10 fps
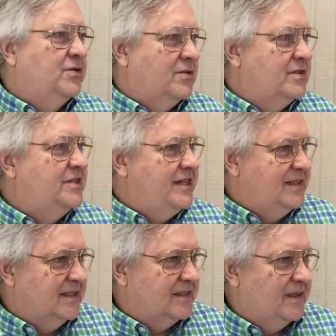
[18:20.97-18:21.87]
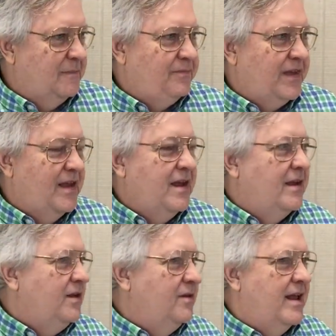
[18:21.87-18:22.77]
towards Jesus.
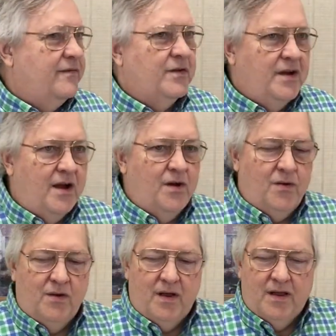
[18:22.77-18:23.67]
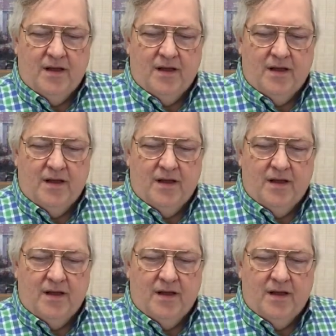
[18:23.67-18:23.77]
You never know